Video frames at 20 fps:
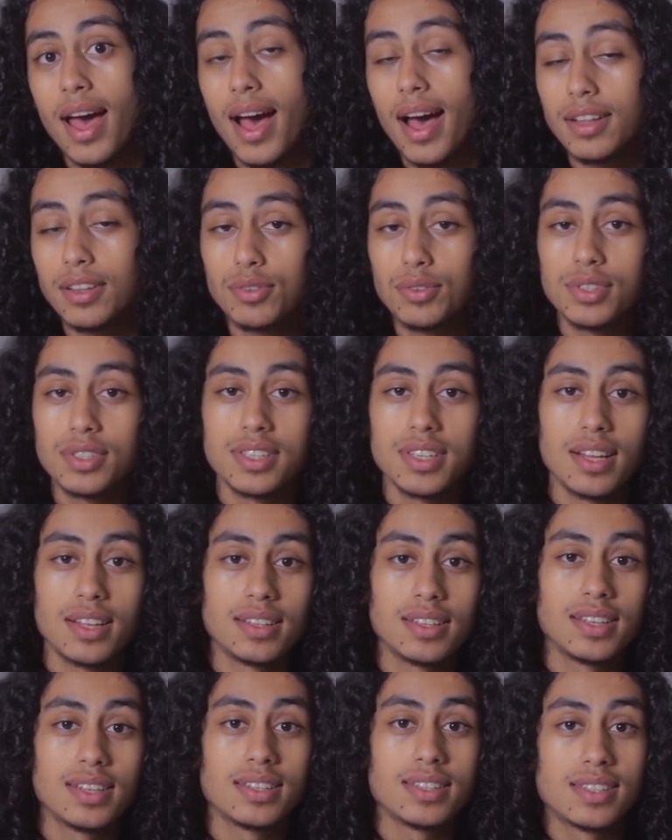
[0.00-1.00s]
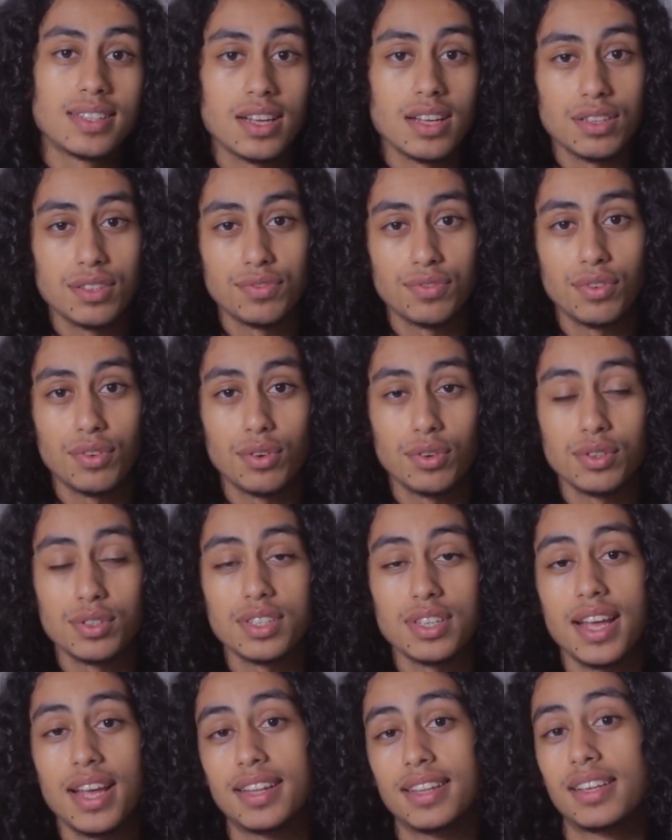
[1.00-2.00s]
Understanding
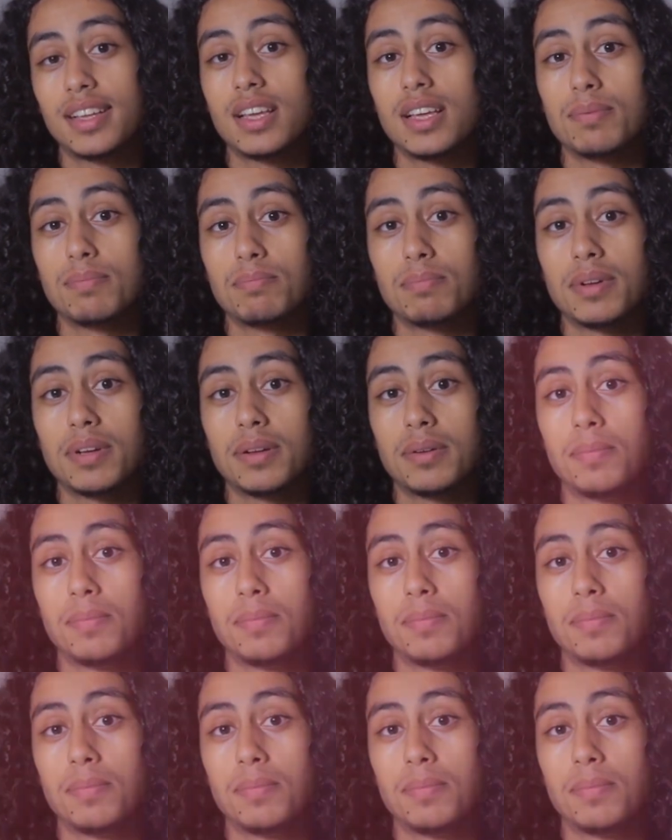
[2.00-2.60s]
Salesforce and Keep.